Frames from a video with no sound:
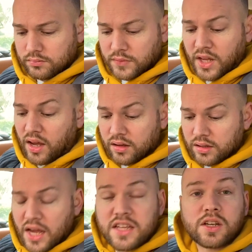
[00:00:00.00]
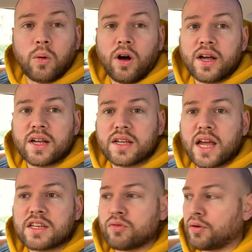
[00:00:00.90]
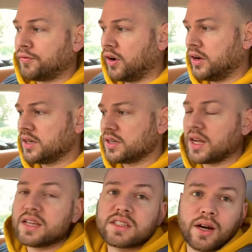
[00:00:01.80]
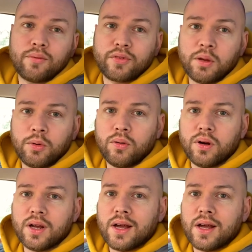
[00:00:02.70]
Yeah, it's quiet, it's refined, it's comfortable,